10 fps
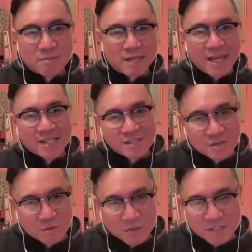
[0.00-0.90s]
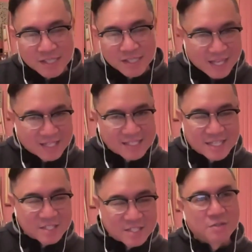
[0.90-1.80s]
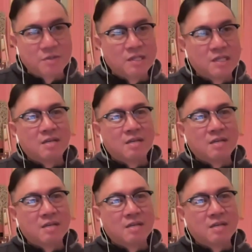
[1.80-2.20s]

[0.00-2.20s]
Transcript: and my hands don't work because I can't tattoo,